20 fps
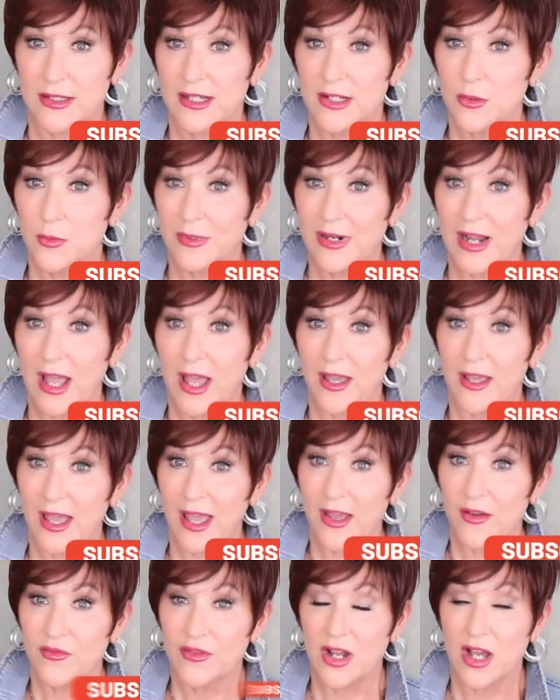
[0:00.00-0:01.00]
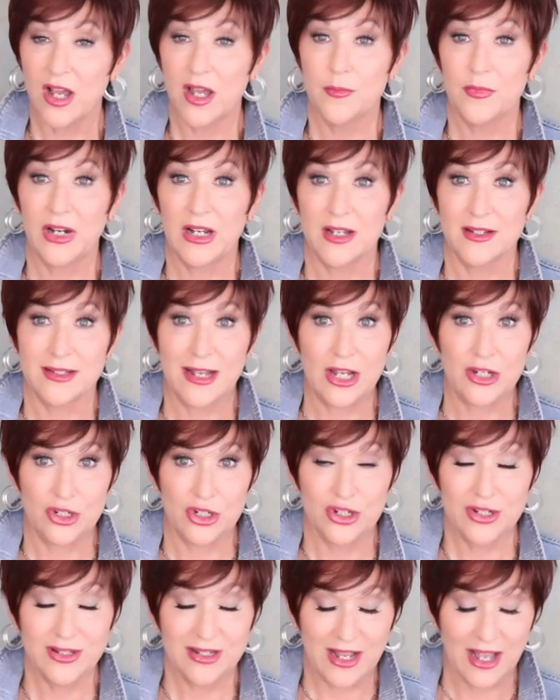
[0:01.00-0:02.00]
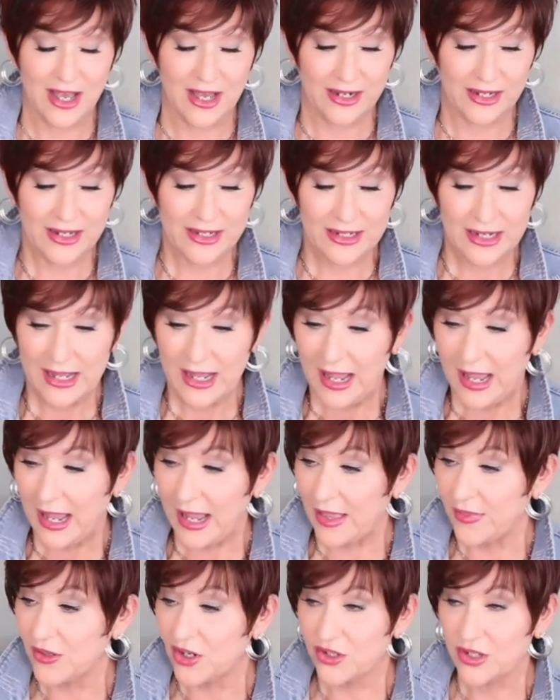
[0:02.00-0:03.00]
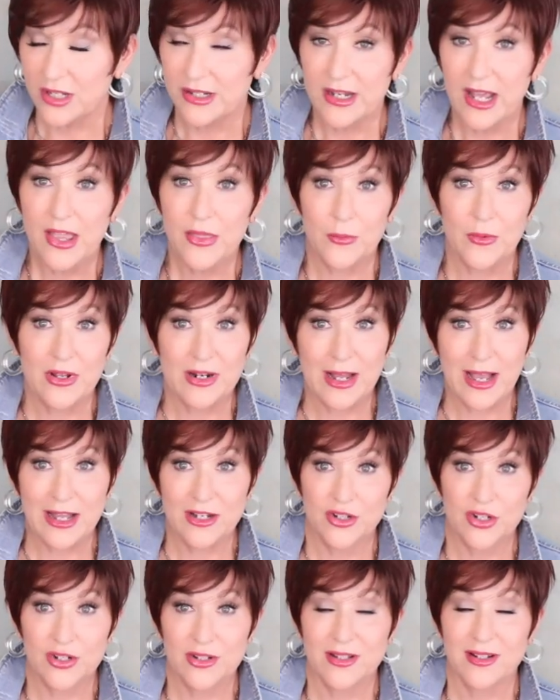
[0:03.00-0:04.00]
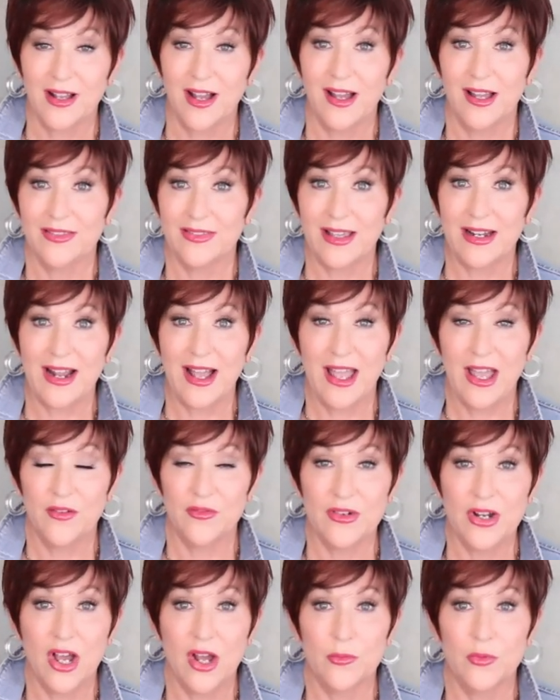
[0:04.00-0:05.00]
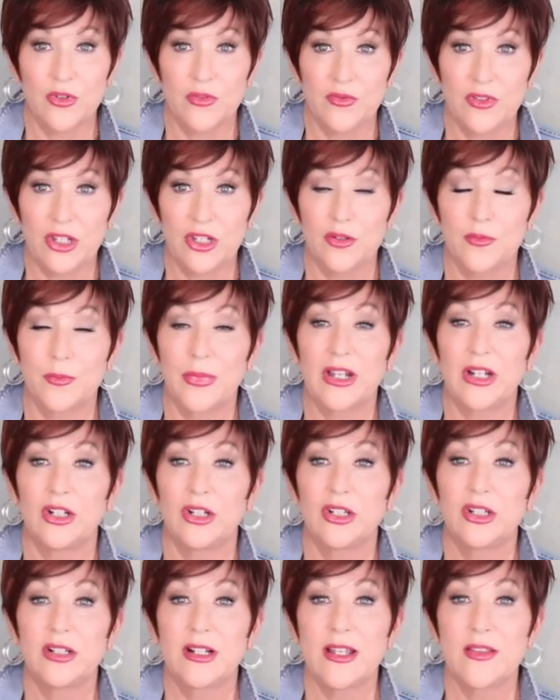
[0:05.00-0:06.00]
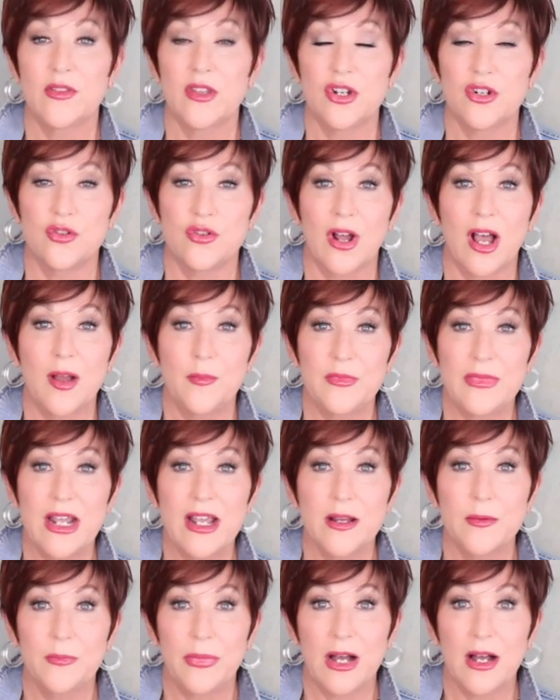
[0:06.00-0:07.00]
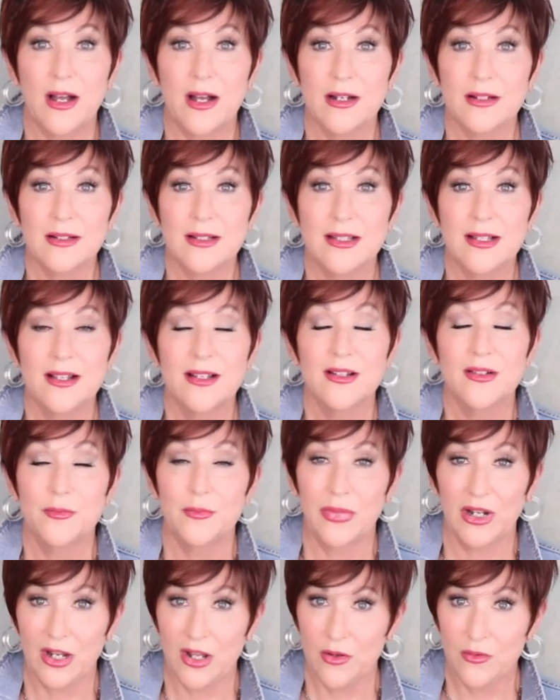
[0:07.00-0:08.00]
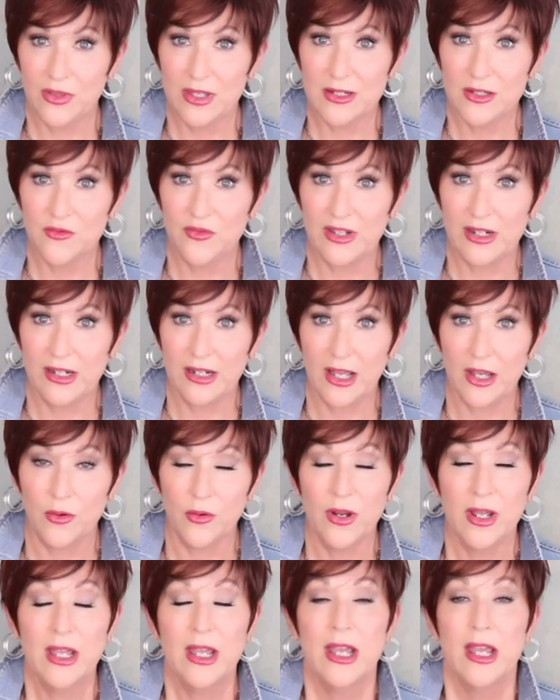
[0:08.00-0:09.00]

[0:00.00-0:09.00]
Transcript: This one I have not because I just got it, and there's another one I just got that I have not reviewed. But look in the drop-down box below this video.